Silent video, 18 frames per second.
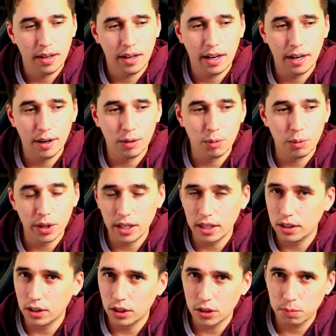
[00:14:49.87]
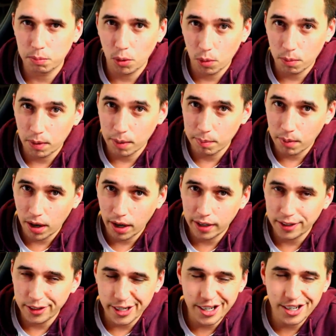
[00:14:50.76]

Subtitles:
It really does blow my mind